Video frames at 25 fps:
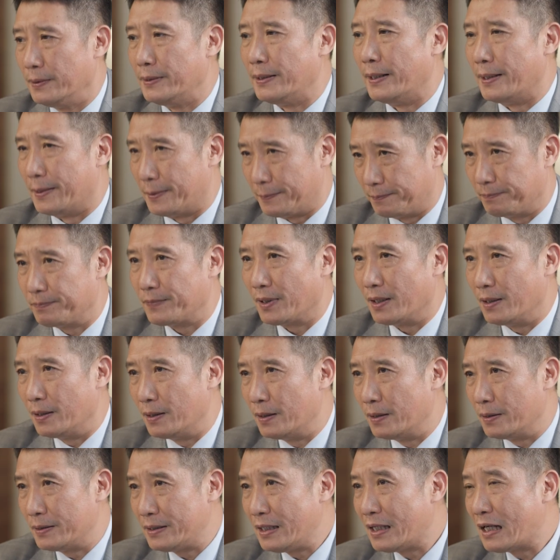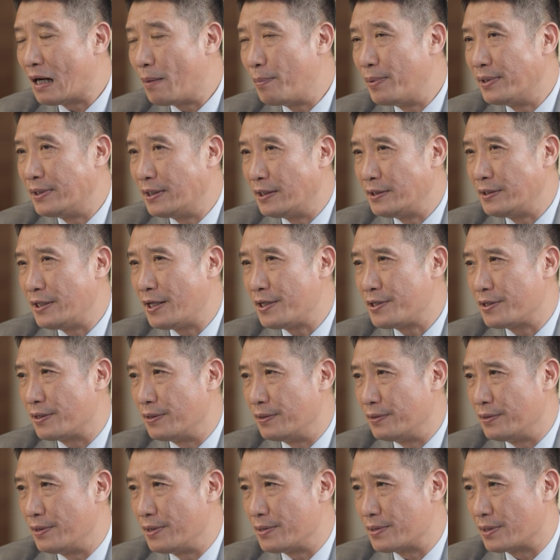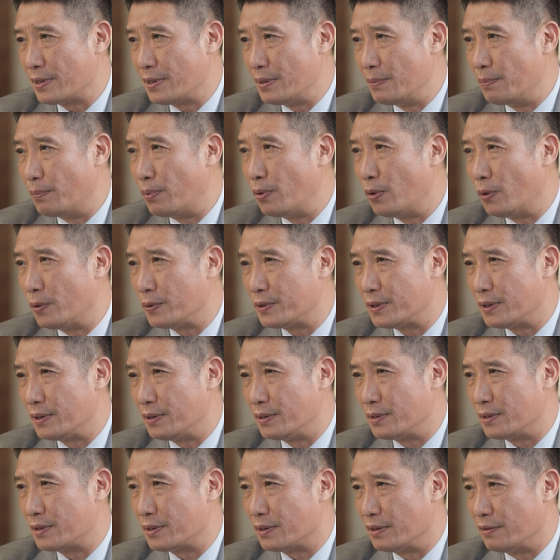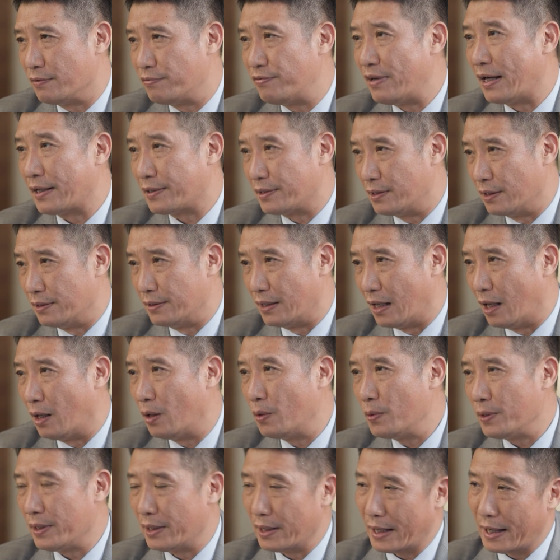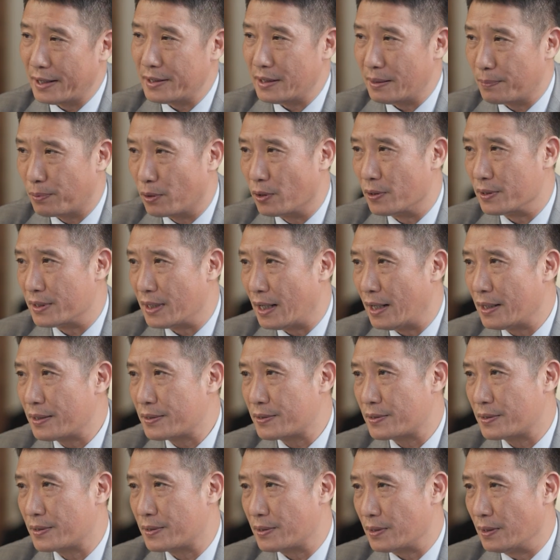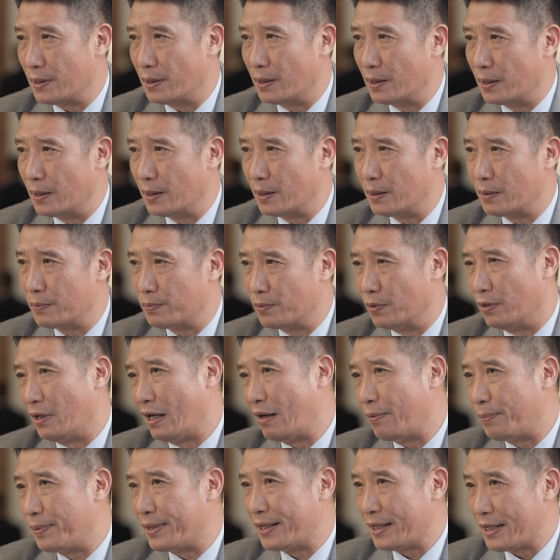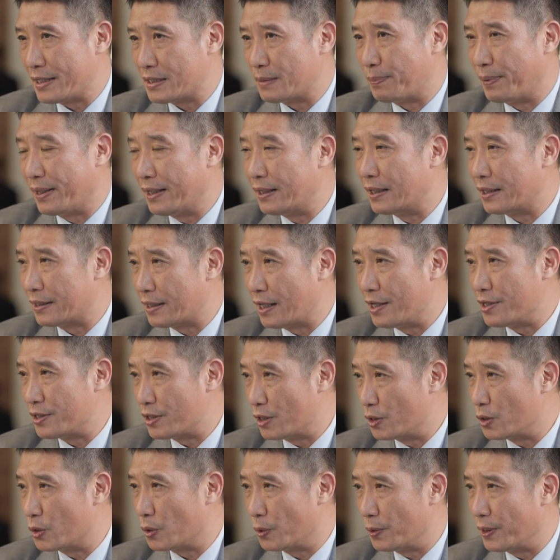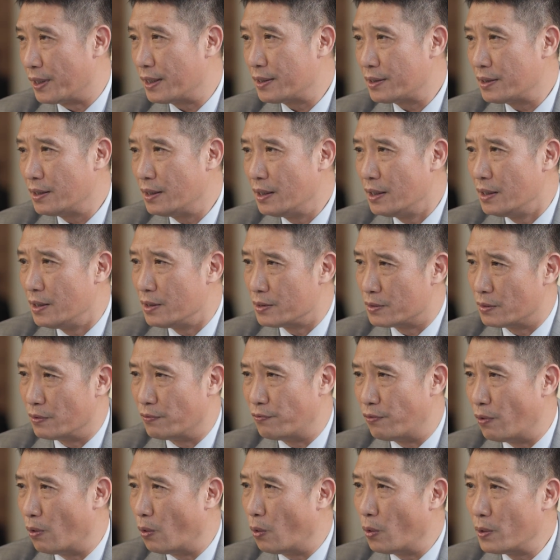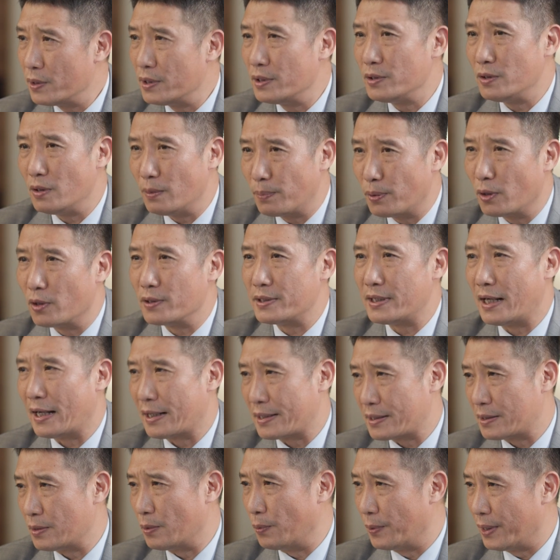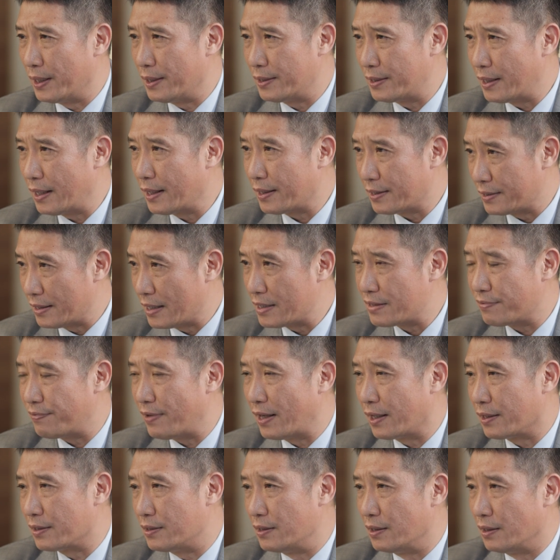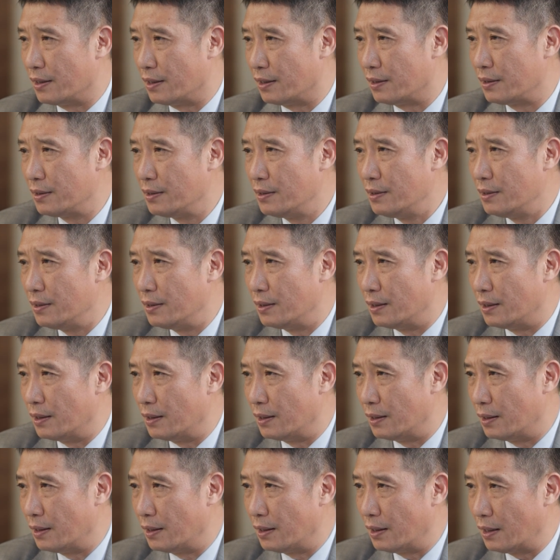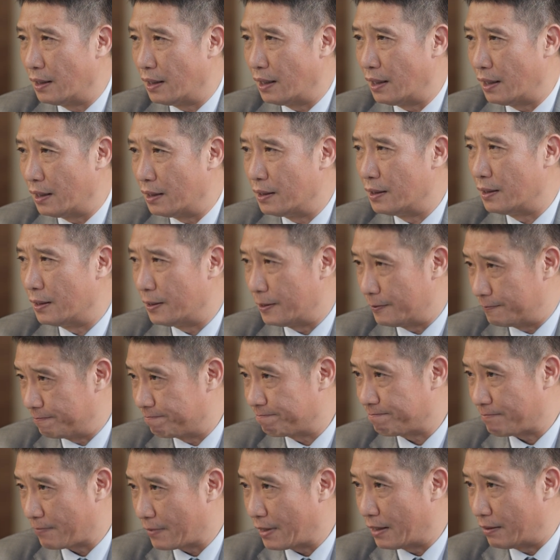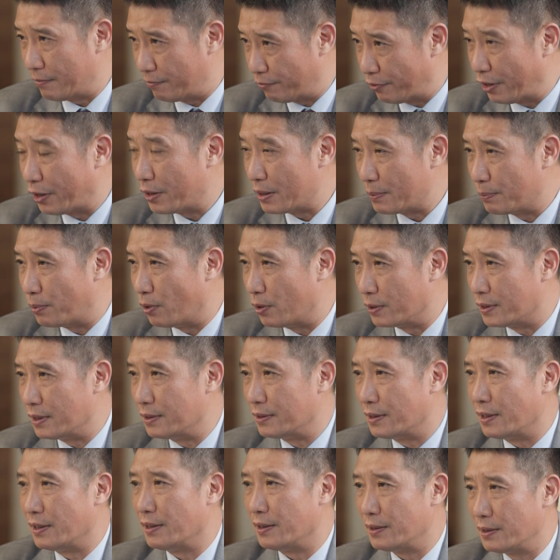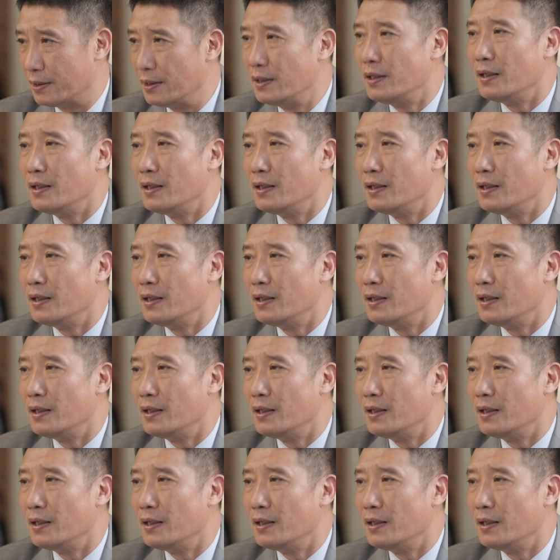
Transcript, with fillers: Yeah, uh, decarbonization is an important uh, factor now in any projects. Uh, for everybody is paying attention to it. So for all the new projects, we take this factor uh, uh very importantly.